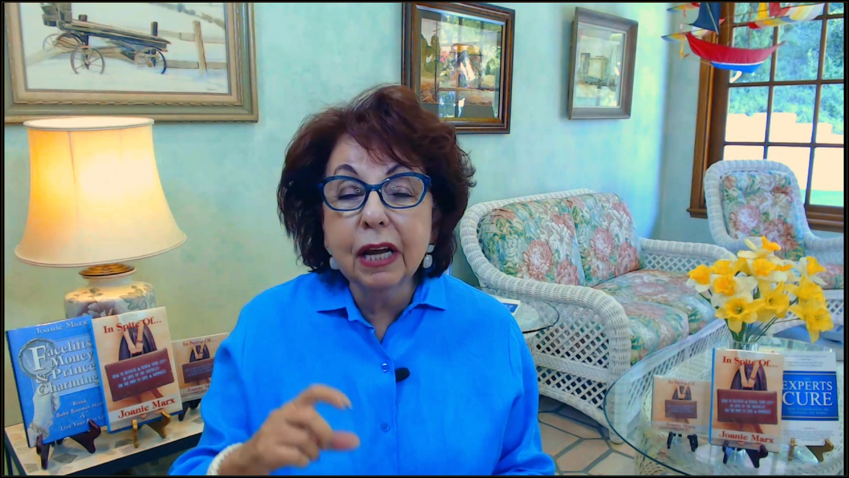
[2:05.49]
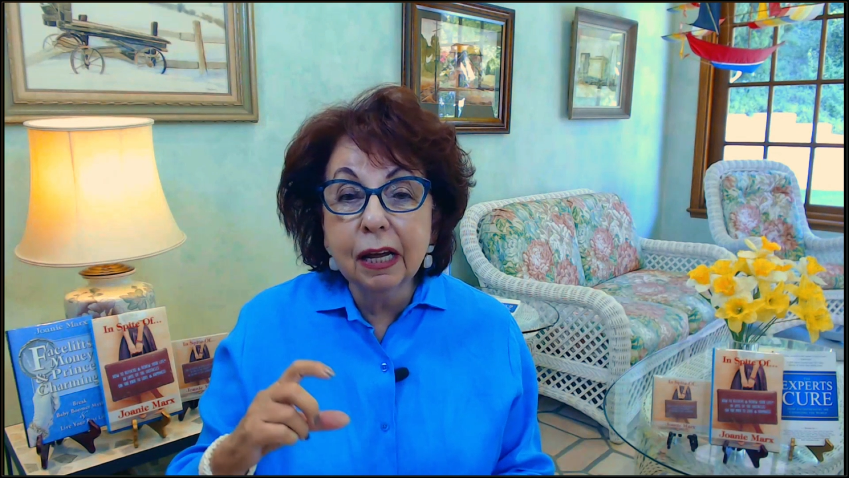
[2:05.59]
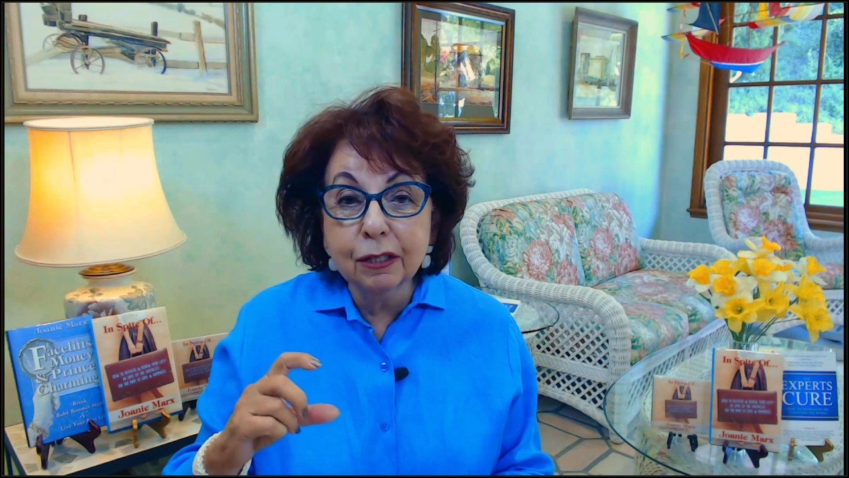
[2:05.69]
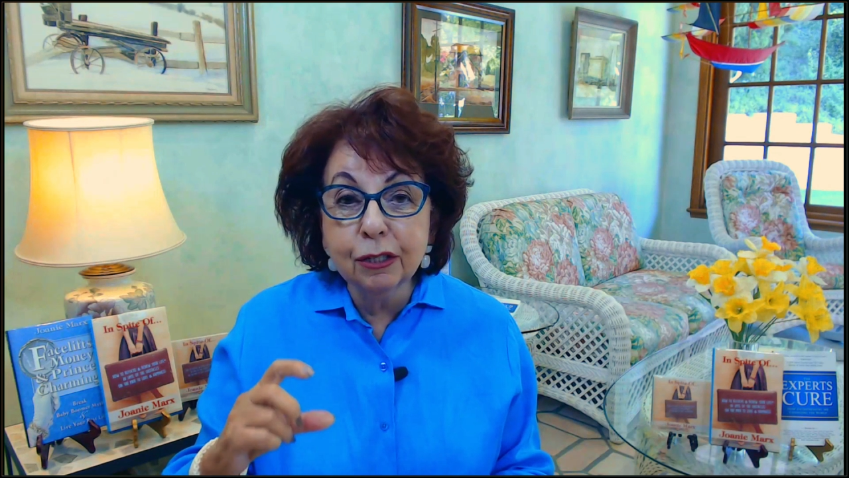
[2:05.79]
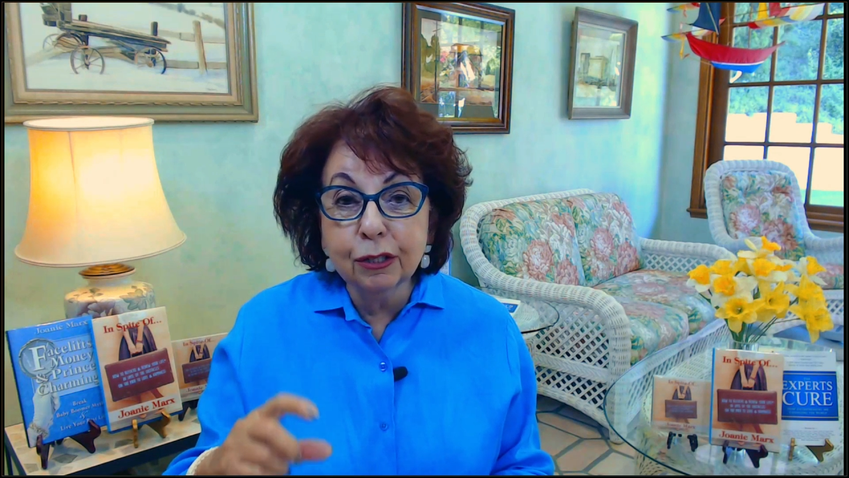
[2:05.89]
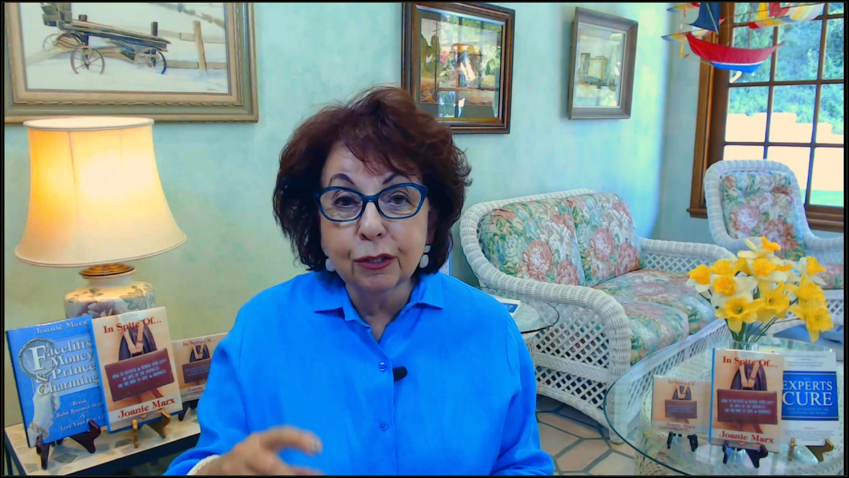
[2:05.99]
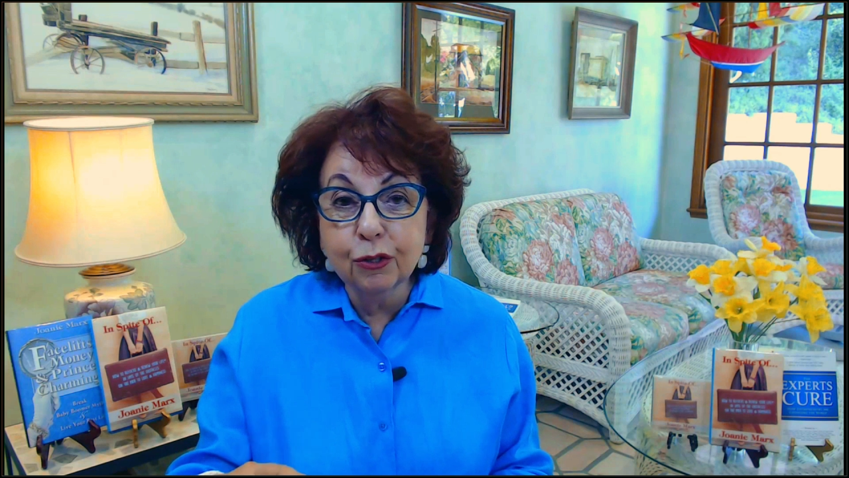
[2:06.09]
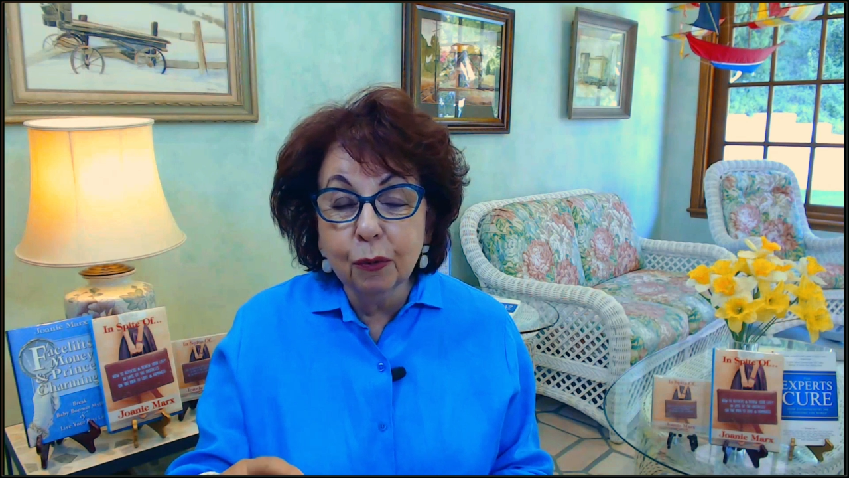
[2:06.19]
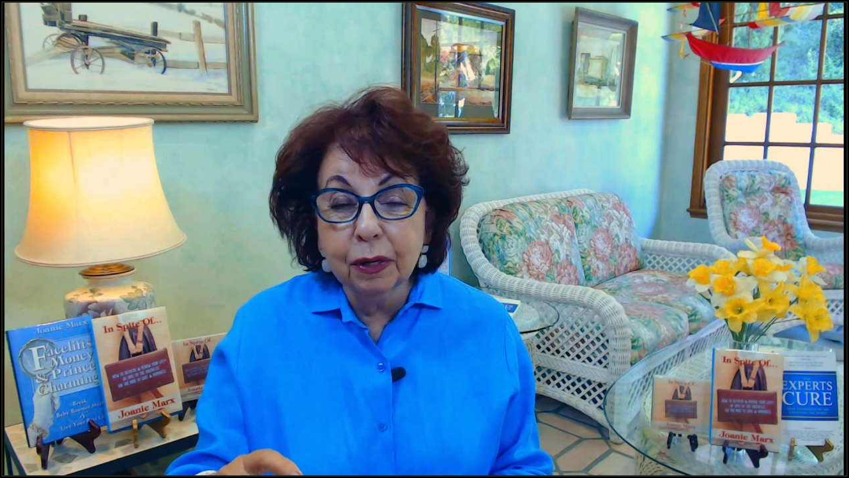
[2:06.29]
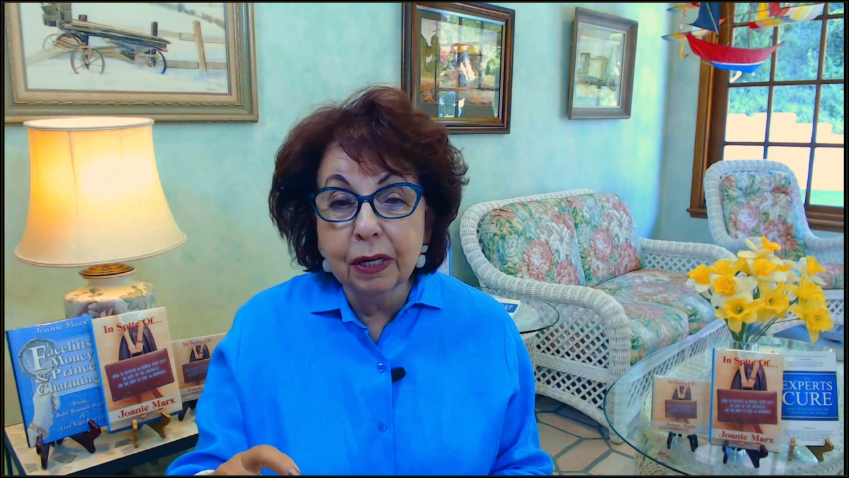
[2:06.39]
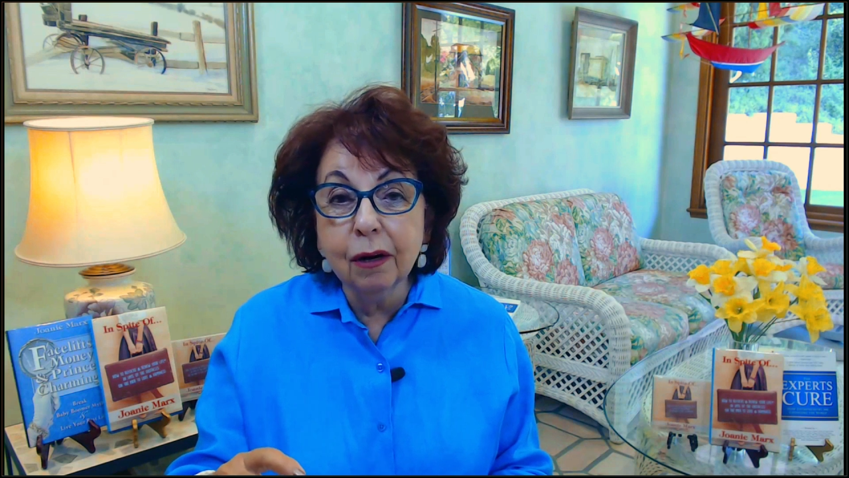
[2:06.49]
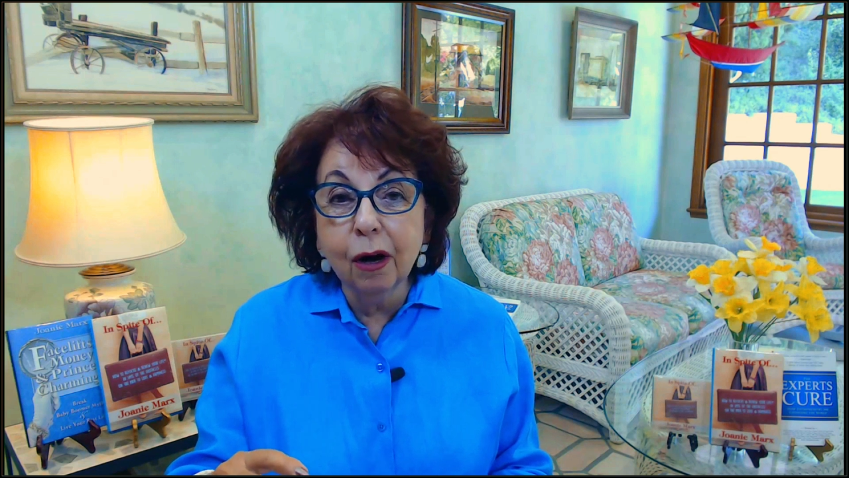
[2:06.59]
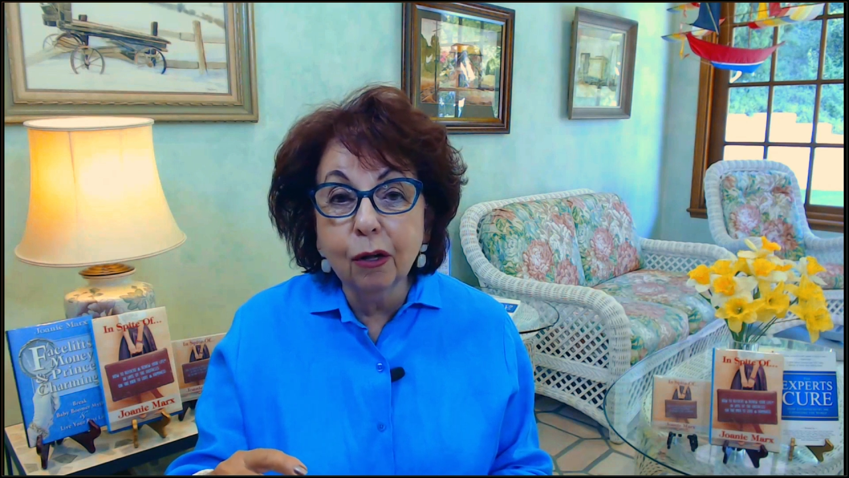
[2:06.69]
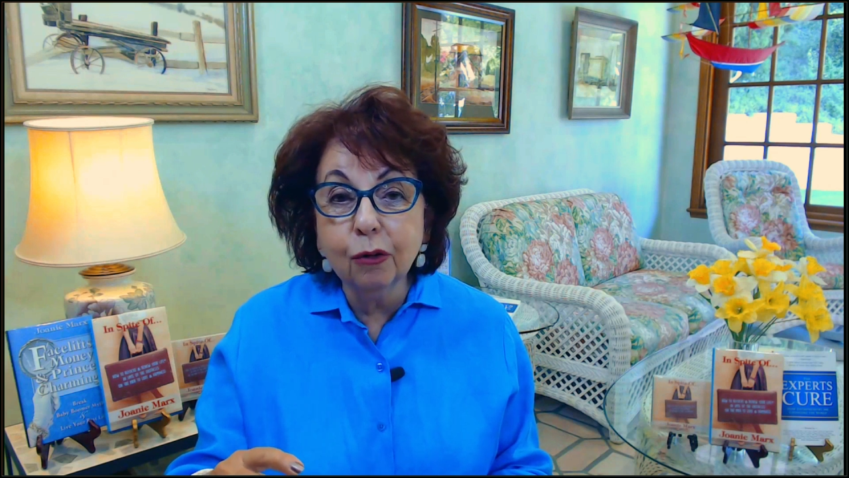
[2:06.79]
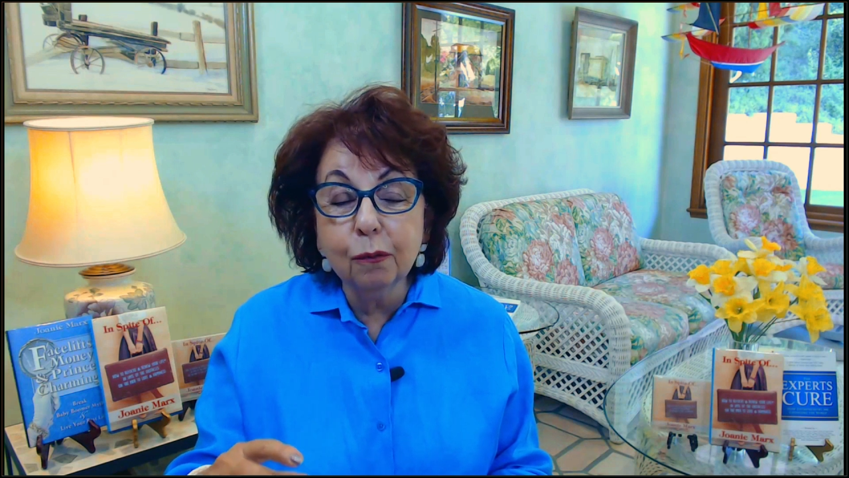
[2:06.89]
$10s and
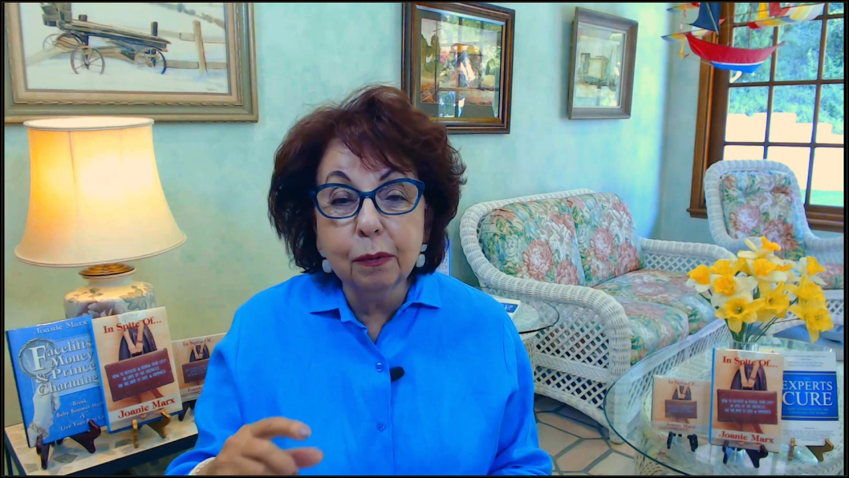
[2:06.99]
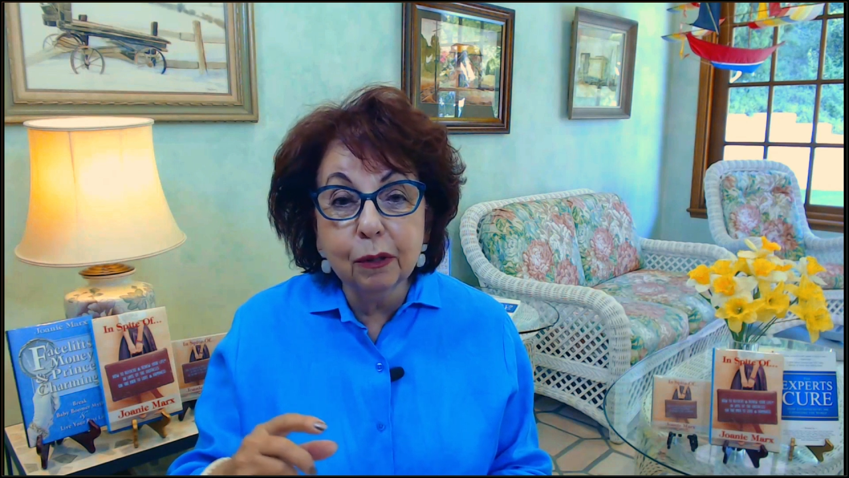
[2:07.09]
$20